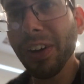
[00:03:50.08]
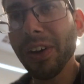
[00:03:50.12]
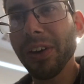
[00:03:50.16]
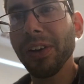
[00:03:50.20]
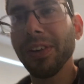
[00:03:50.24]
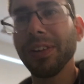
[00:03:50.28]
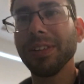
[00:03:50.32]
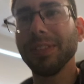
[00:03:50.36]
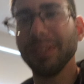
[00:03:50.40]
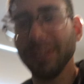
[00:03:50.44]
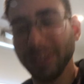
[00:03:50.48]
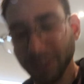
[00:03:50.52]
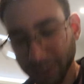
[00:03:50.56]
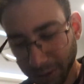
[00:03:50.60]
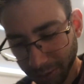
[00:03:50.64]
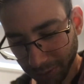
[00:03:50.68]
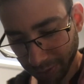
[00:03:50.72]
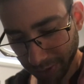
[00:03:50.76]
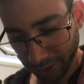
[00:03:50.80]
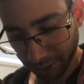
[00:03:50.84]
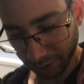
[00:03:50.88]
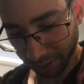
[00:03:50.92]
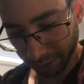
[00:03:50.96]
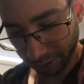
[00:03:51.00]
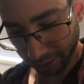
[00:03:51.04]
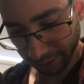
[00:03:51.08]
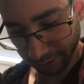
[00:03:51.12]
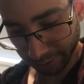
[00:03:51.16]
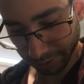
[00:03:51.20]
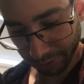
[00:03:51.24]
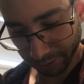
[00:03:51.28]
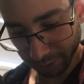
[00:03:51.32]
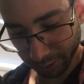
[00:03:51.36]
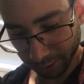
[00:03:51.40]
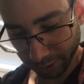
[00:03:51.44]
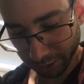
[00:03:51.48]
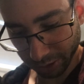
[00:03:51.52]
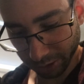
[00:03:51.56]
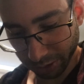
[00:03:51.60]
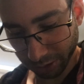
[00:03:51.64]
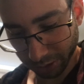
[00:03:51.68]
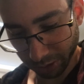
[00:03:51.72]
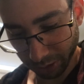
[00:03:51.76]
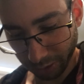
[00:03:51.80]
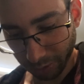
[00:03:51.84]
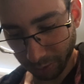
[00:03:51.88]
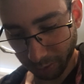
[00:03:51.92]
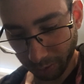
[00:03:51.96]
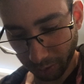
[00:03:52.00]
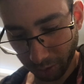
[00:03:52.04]
know. Oh my god, it feels
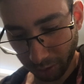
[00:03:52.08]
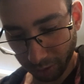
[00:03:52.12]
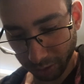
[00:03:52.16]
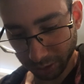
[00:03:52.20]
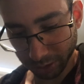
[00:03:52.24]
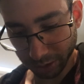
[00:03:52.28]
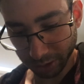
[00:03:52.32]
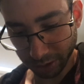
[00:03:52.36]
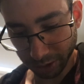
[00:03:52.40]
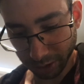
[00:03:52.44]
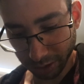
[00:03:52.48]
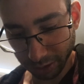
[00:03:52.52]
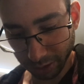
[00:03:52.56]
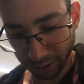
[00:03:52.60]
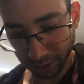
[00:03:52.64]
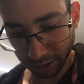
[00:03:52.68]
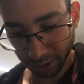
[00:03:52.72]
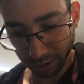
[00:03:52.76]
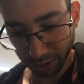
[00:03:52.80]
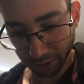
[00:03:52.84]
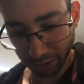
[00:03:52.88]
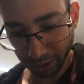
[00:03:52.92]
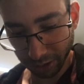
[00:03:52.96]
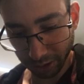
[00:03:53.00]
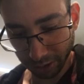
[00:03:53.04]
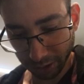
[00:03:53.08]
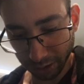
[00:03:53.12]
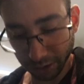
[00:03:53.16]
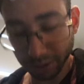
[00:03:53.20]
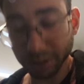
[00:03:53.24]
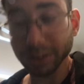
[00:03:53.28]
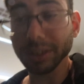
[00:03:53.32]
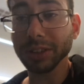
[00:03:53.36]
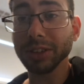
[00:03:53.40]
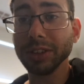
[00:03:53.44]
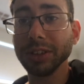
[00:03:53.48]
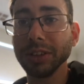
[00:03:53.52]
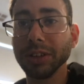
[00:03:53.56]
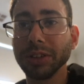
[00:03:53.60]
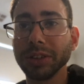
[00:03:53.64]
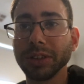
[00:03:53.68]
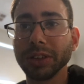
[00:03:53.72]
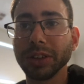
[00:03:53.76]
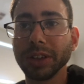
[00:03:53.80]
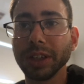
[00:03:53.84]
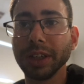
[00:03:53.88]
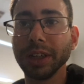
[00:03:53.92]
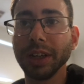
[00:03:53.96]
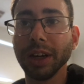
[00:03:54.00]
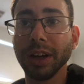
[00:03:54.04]
so wrong sitting down here.
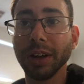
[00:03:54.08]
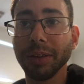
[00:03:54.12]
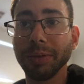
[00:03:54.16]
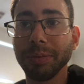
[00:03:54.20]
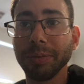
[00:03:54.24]
Seriously.